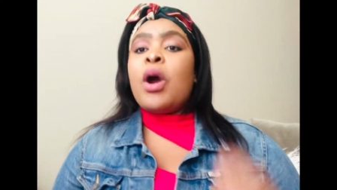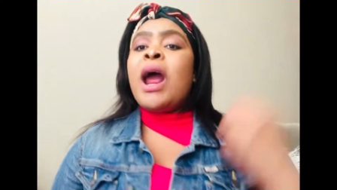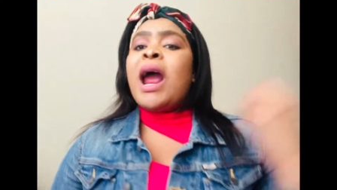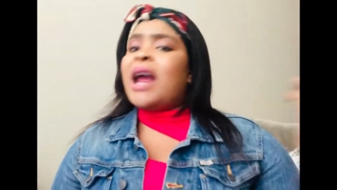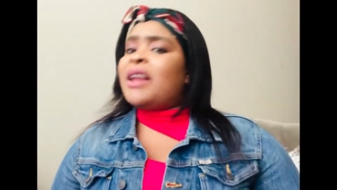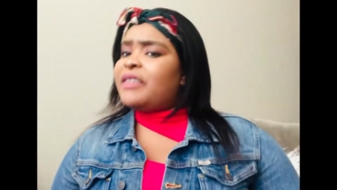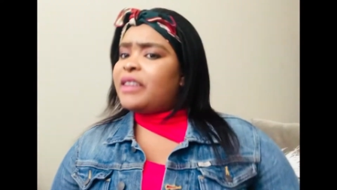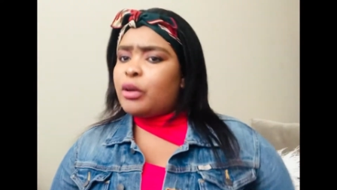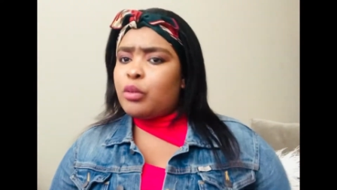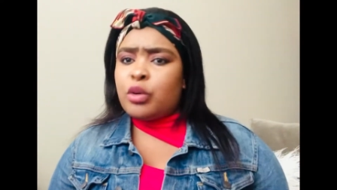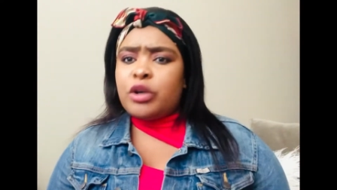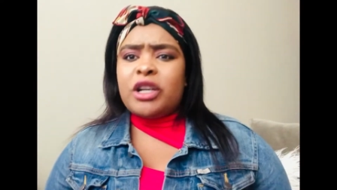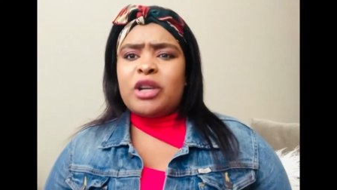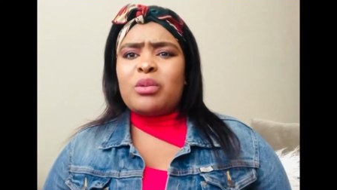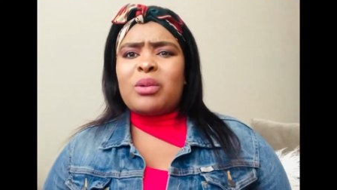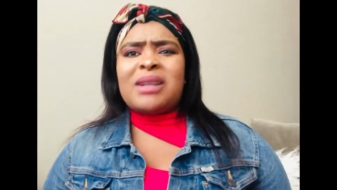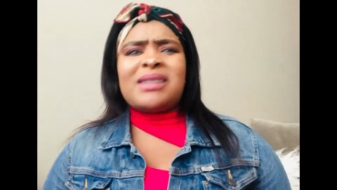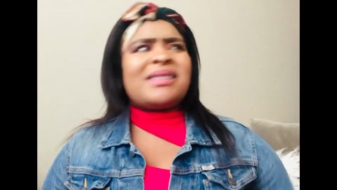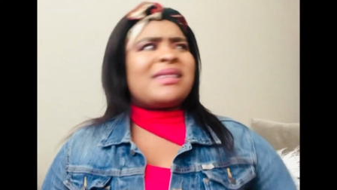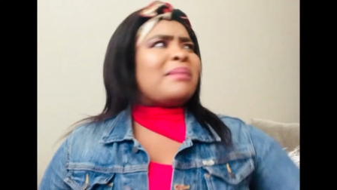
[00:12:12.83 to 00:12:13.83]
and they wouldn't
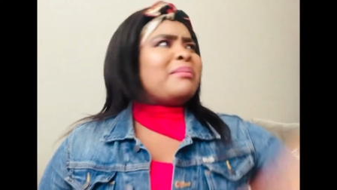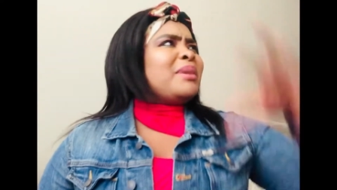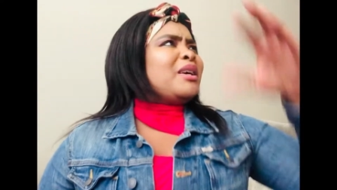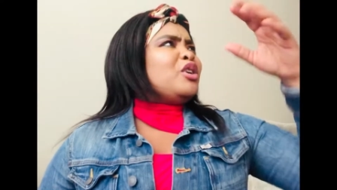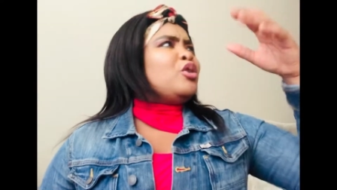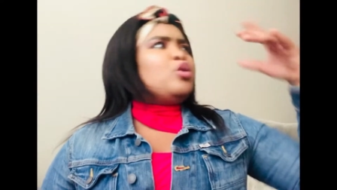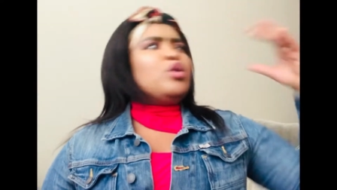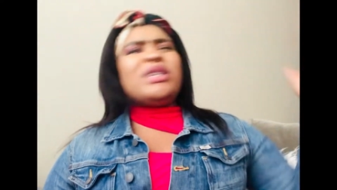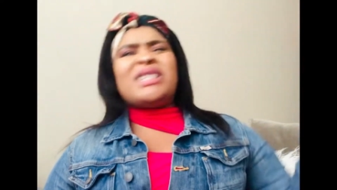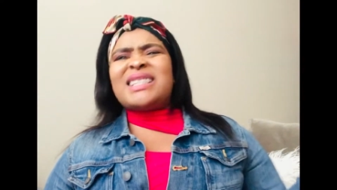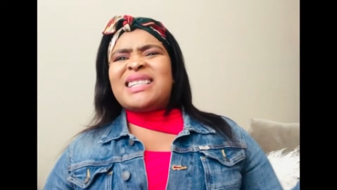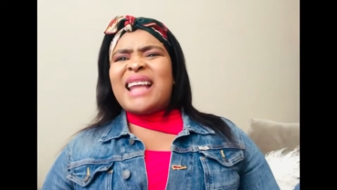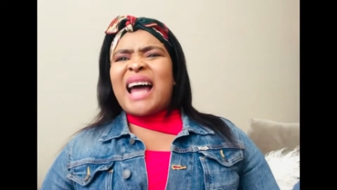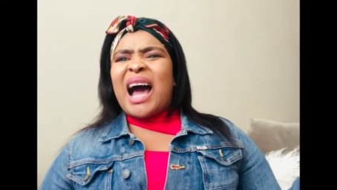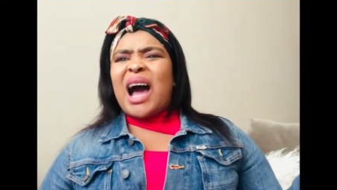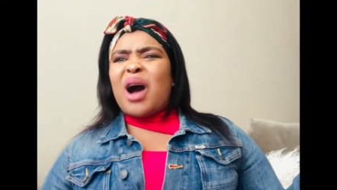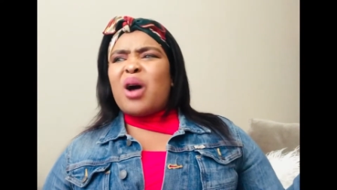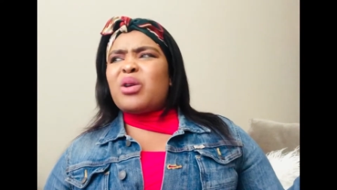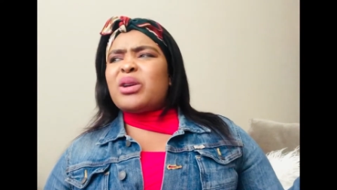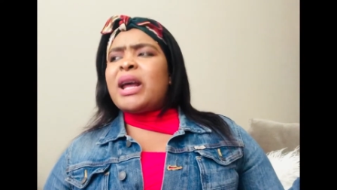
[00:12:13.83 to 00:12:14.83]
want somebody who is
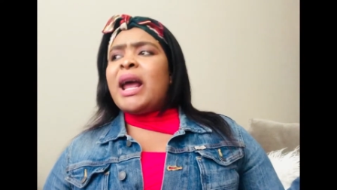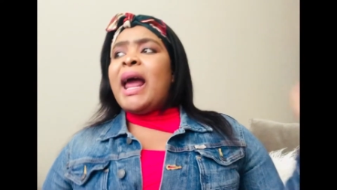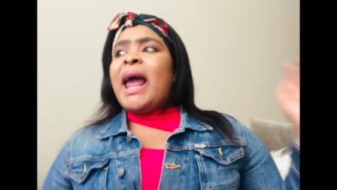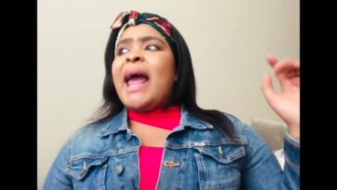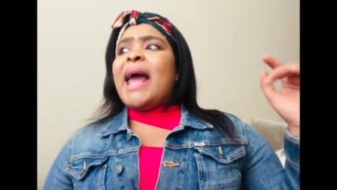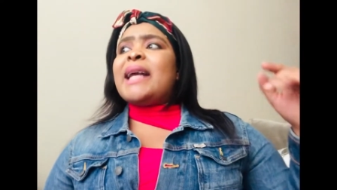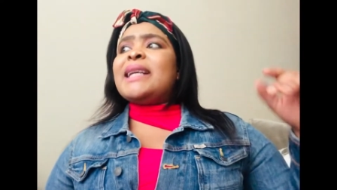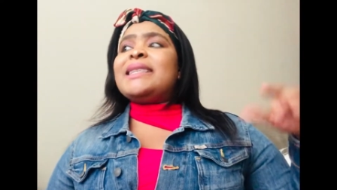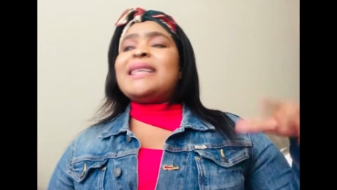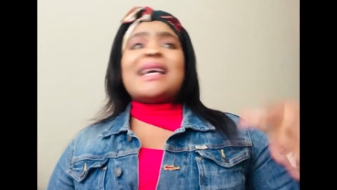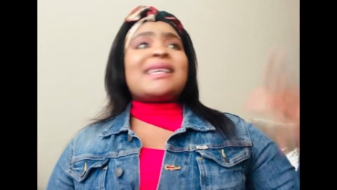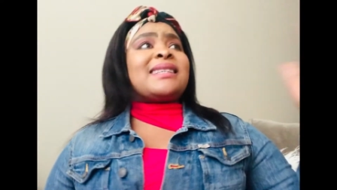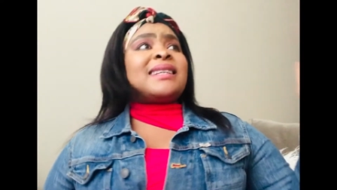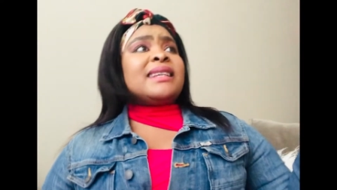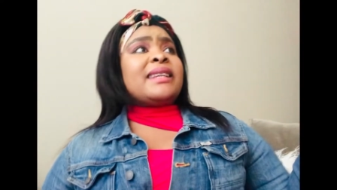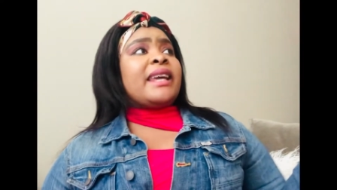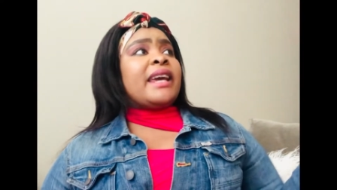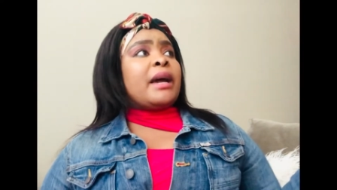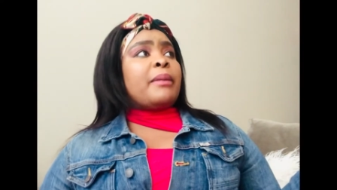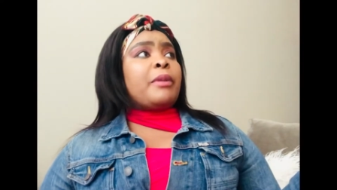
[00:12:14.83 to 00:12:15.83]
loud and doesn't
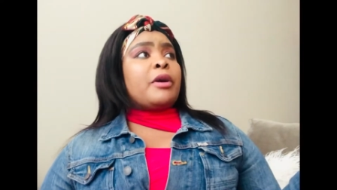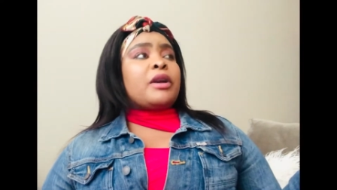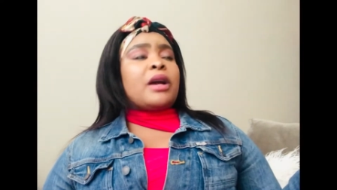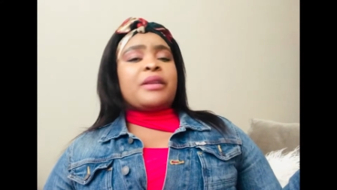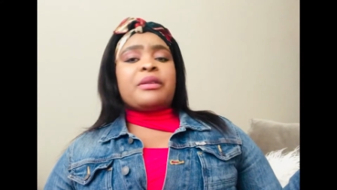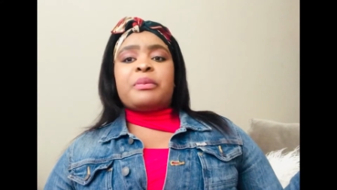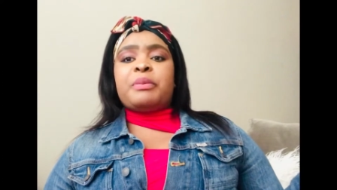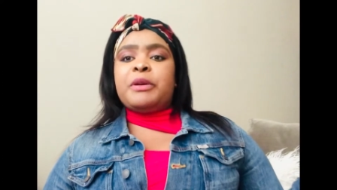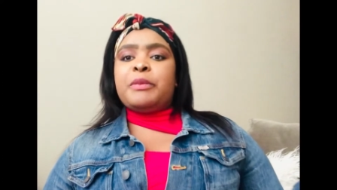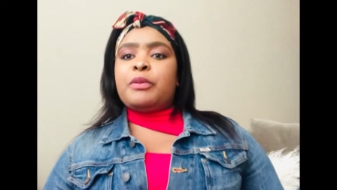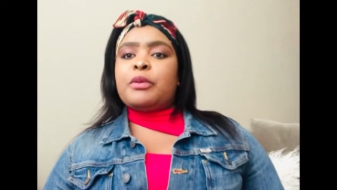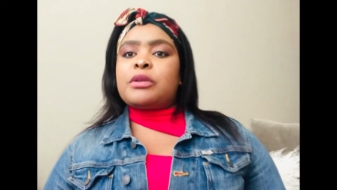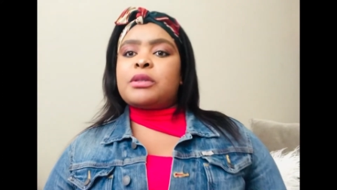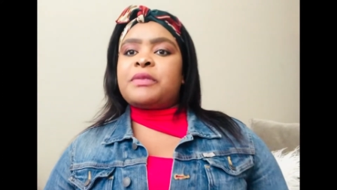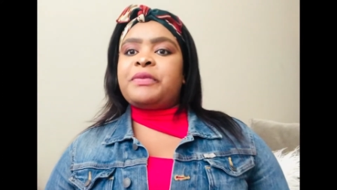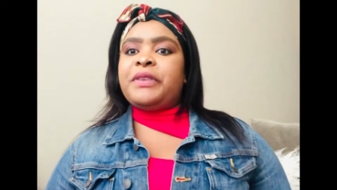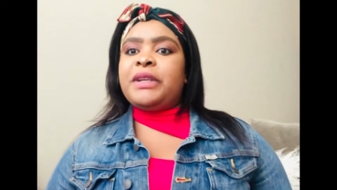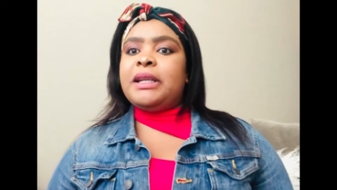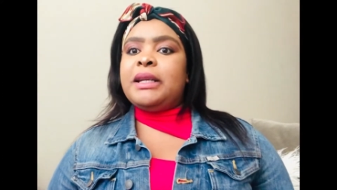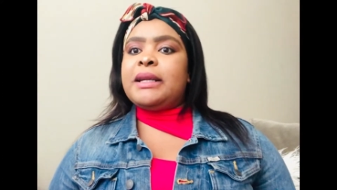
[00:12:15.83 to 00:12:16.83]
care about other people's
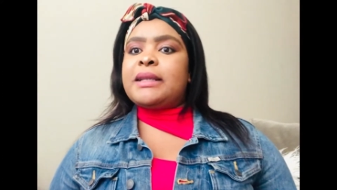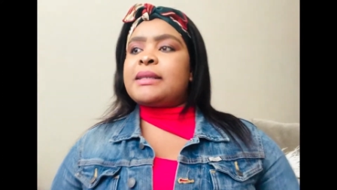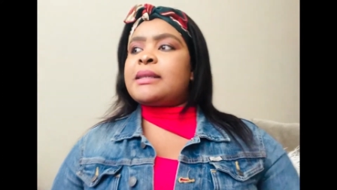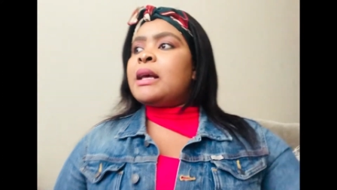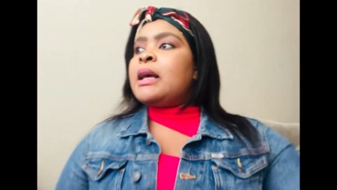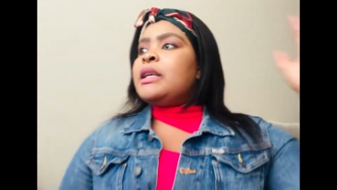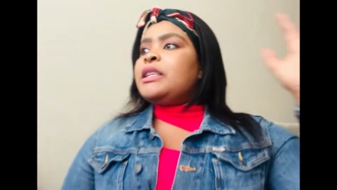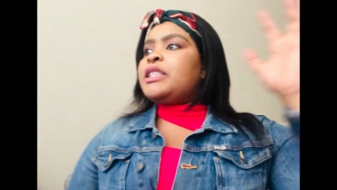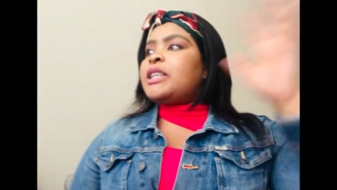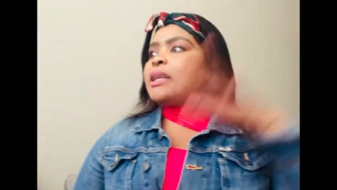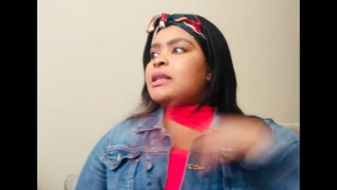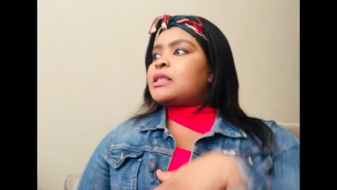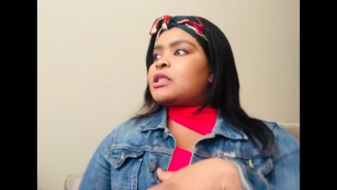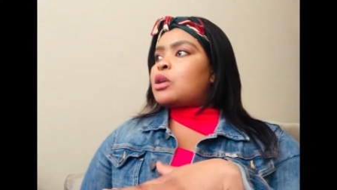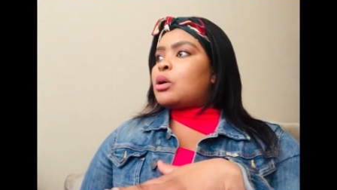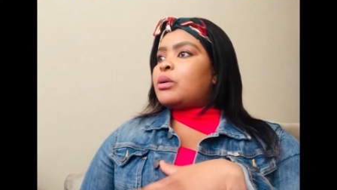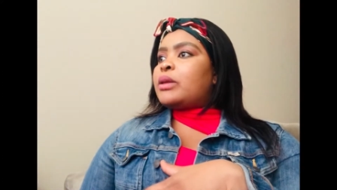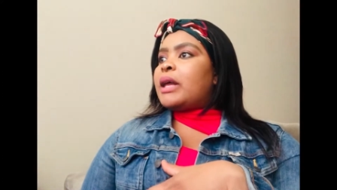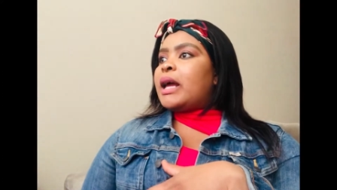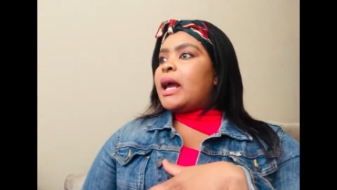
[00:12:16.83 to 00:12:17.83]
feelings just
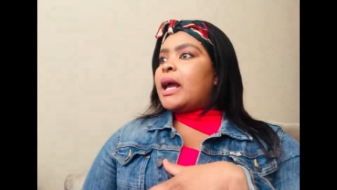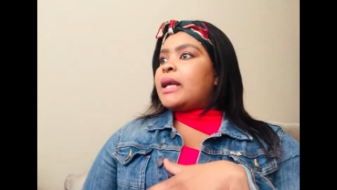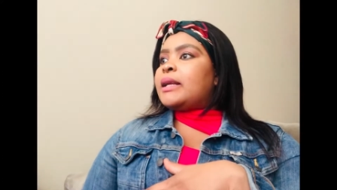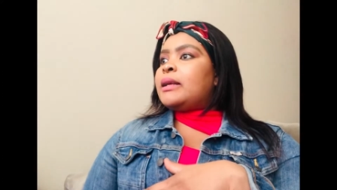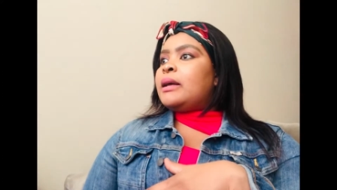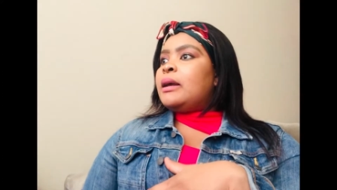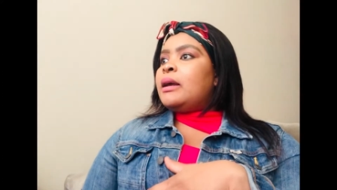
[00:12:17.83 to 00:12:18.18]
so that